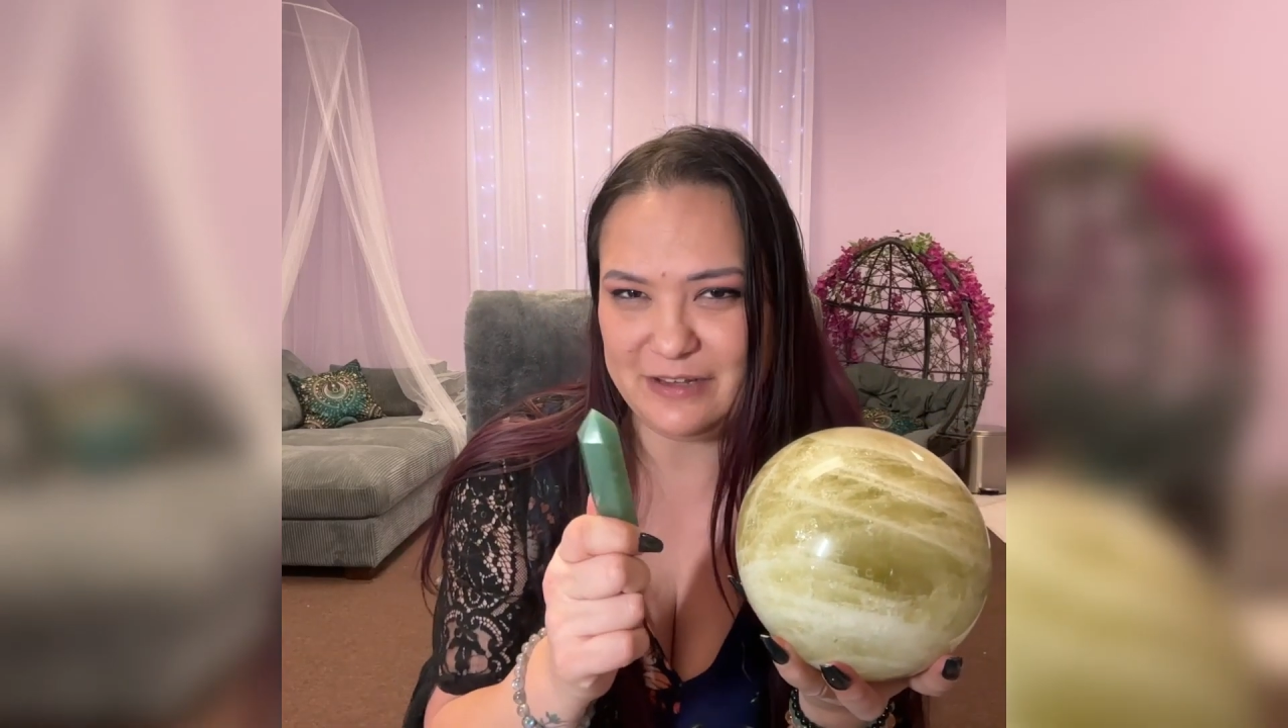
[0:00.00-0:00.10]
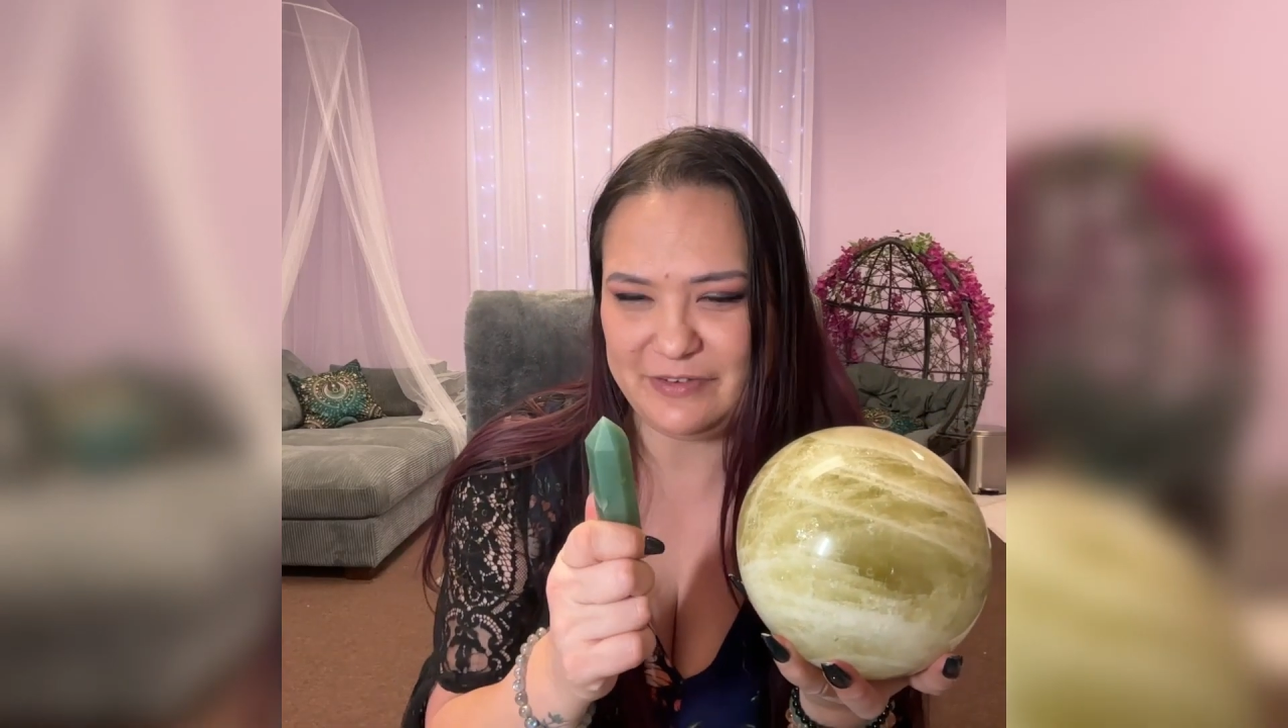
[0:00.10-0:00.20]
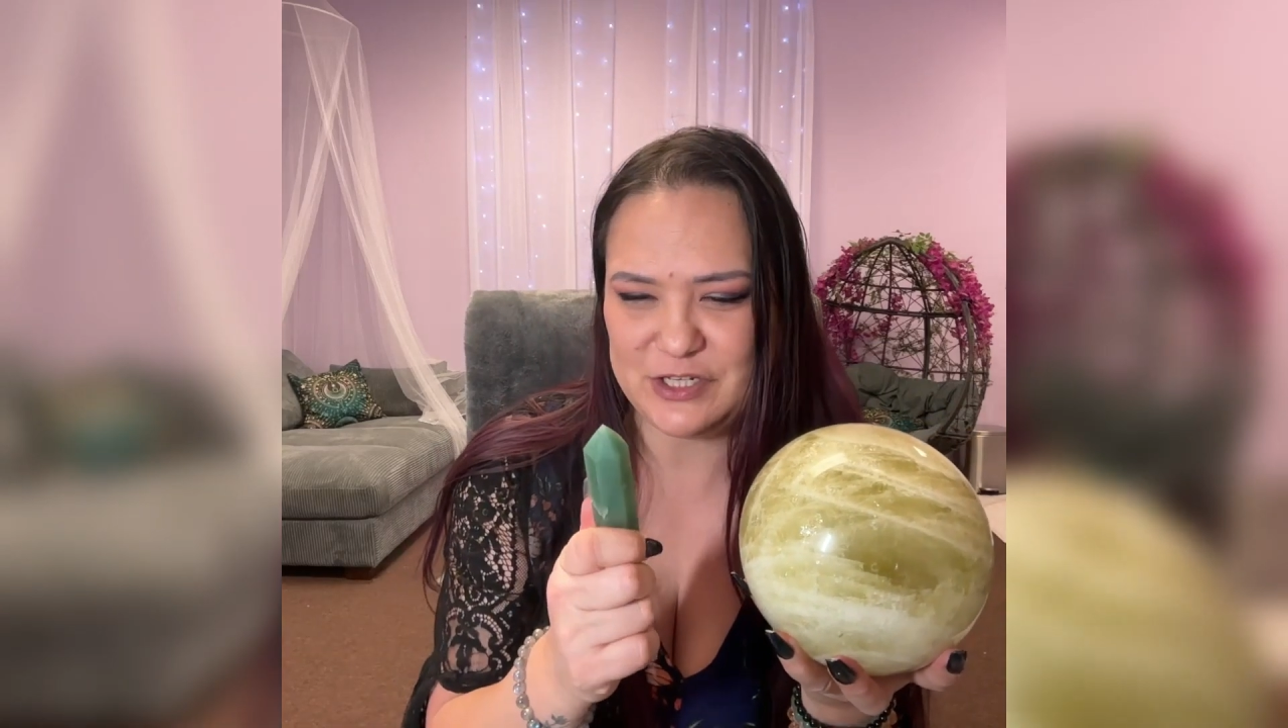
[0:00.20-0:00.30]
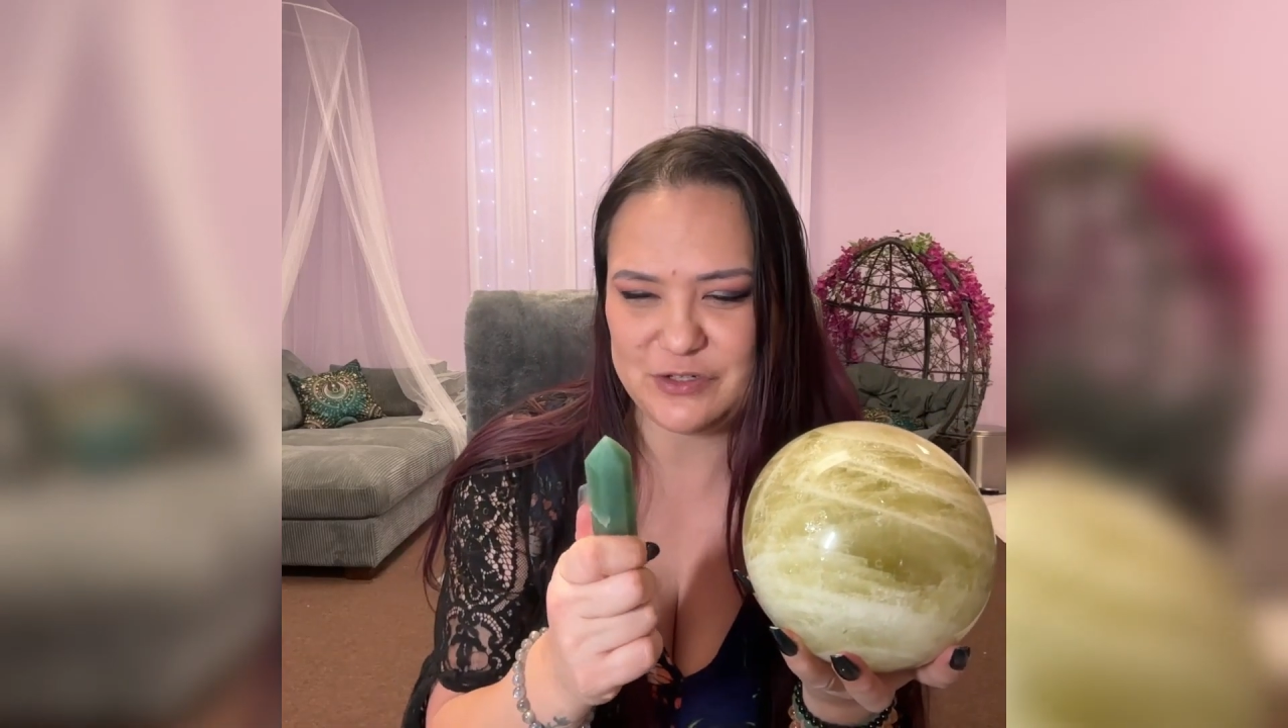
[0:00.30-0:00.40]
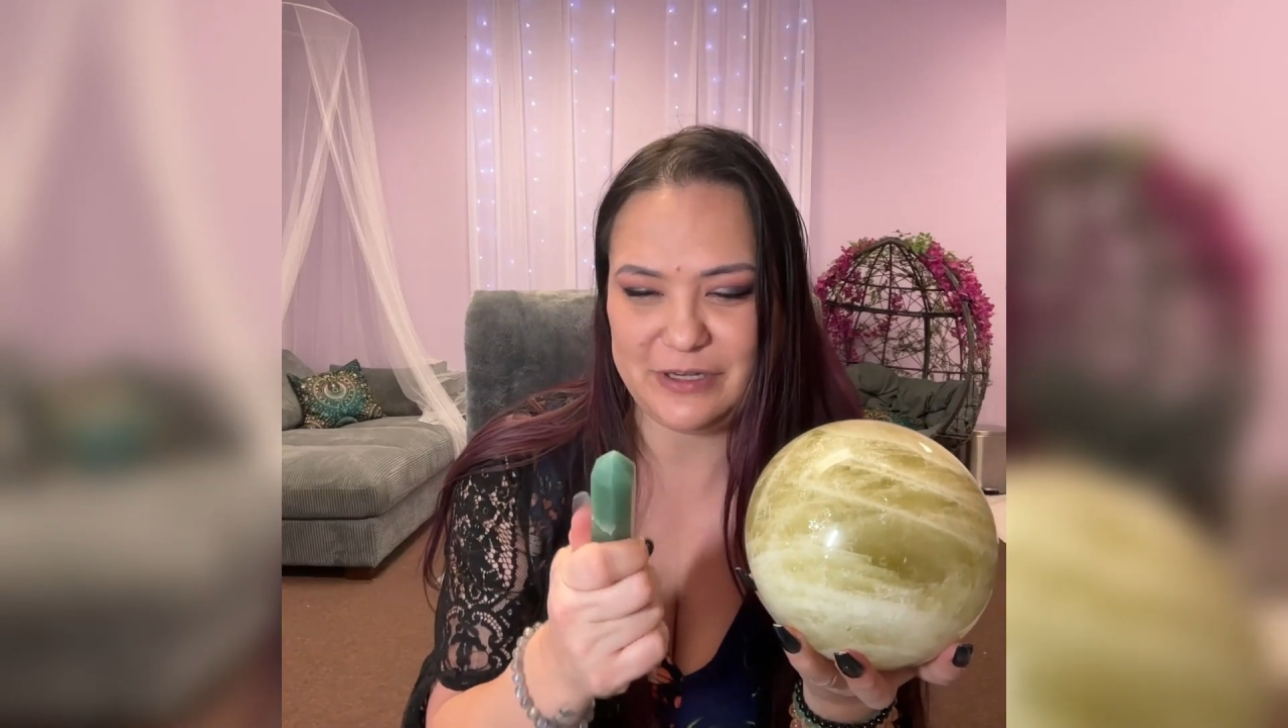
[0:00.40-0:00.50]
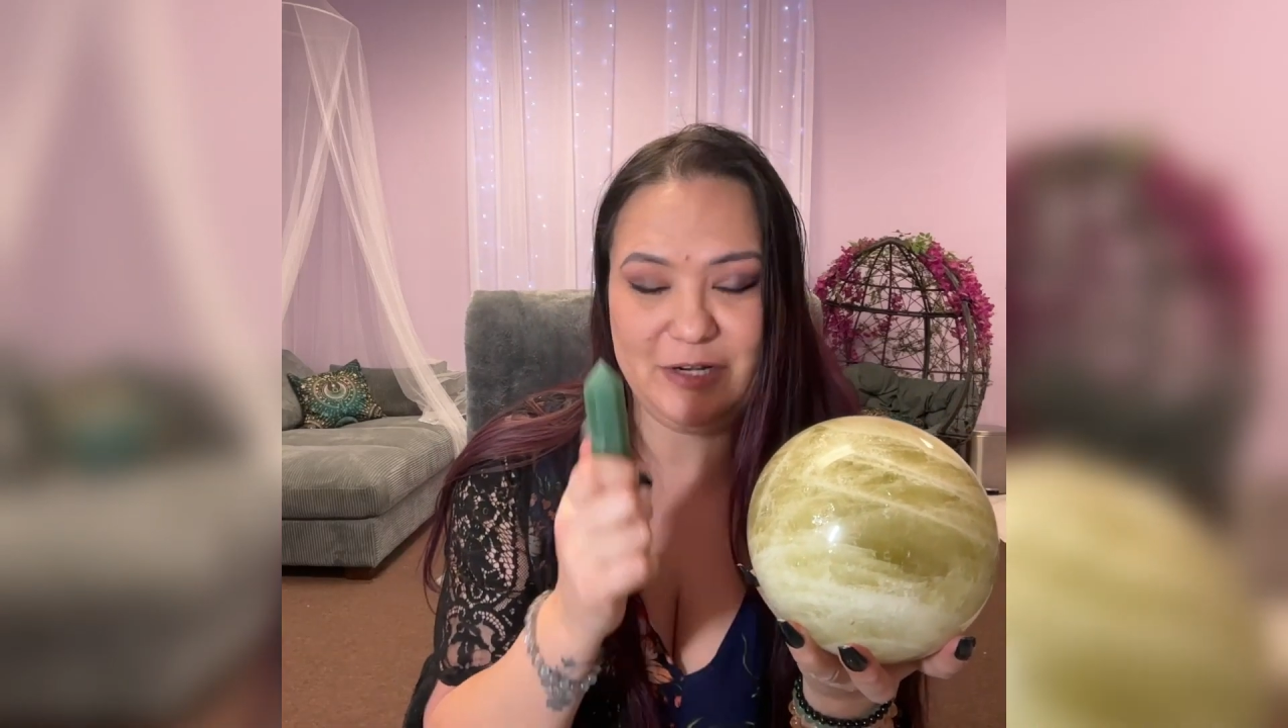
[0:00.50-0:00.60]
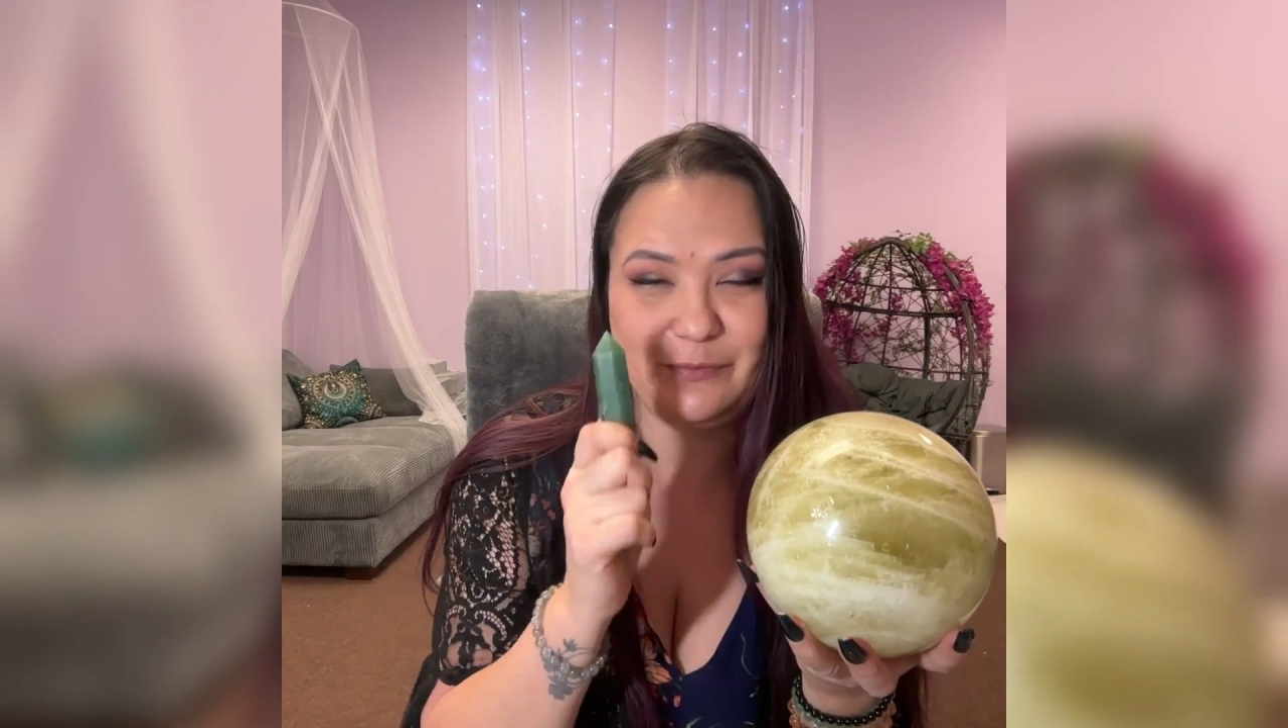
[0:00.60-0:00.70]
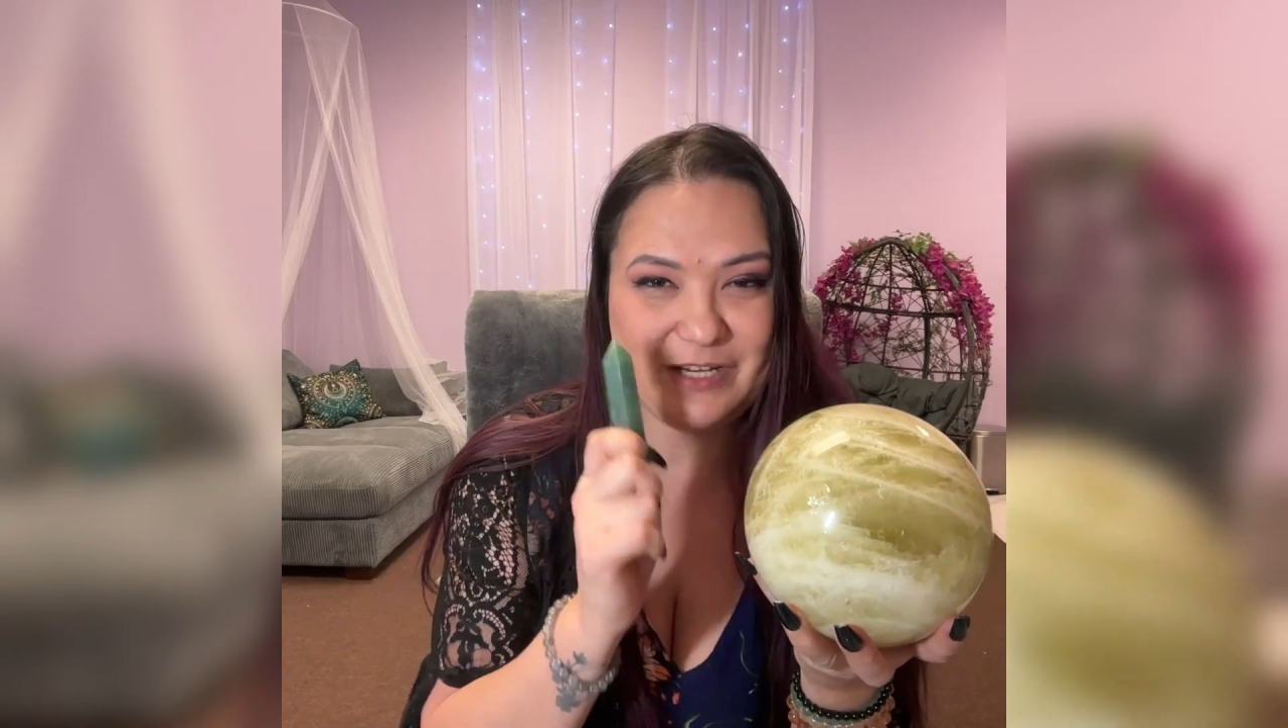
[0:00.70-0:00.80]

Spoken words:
aventurine,